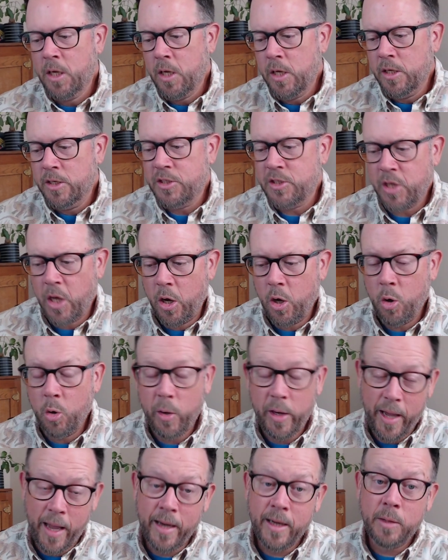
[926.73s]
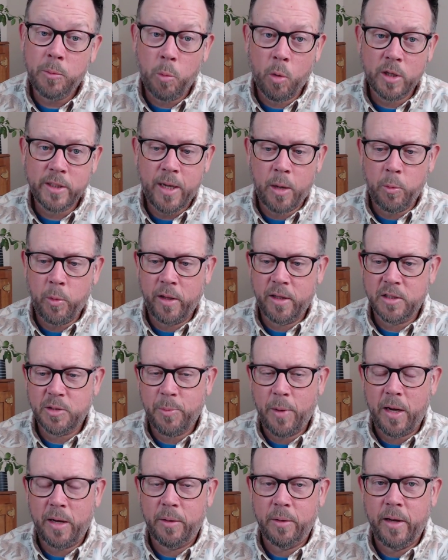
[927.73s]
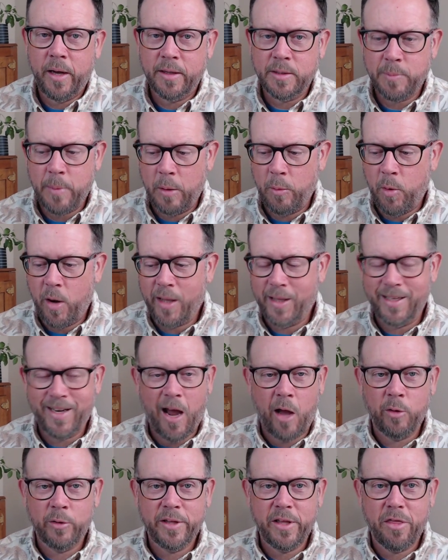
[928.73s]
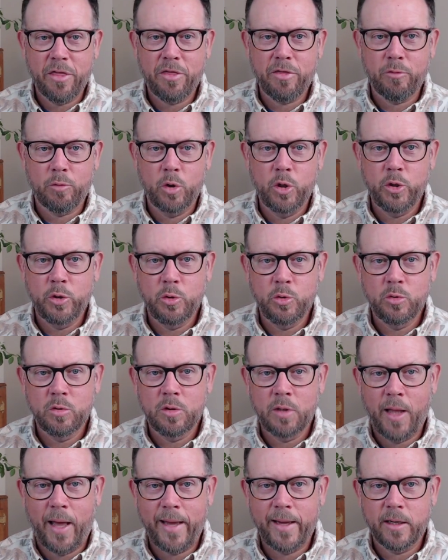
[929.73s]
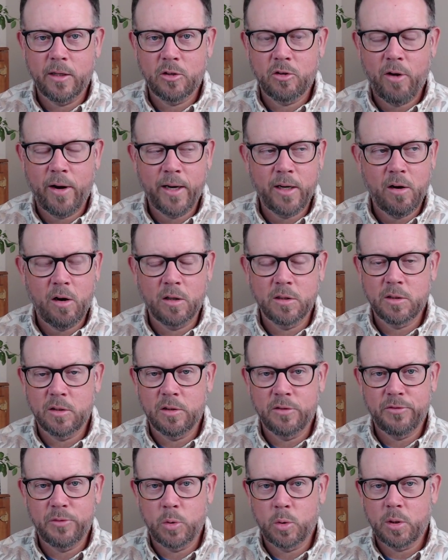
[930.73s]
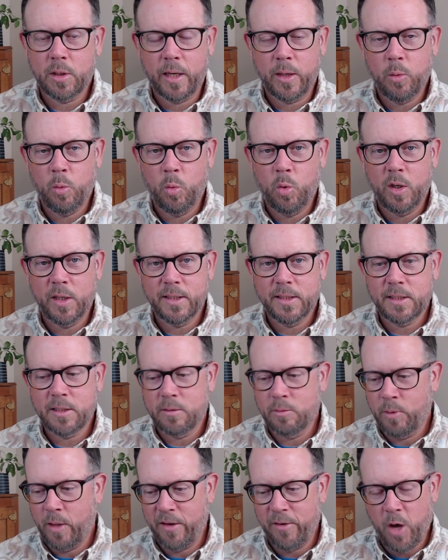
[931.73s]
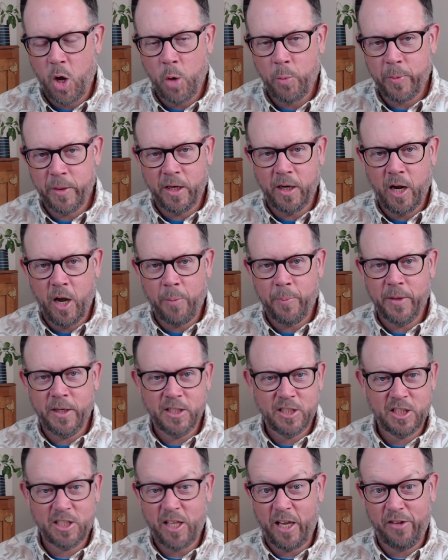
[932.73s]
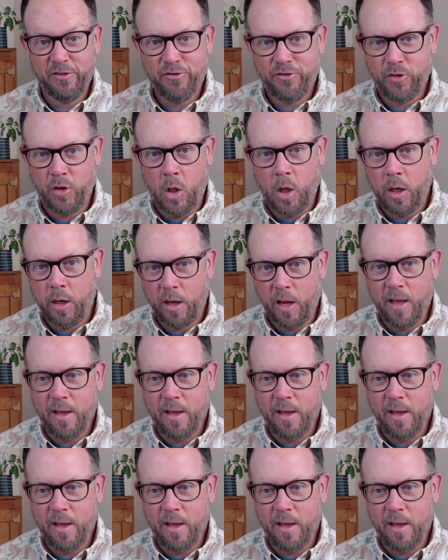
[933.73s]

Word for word: So and it worked out well as my as my wallet. I only threw like credit cards on the floor like once when I opened it up and it just like flung.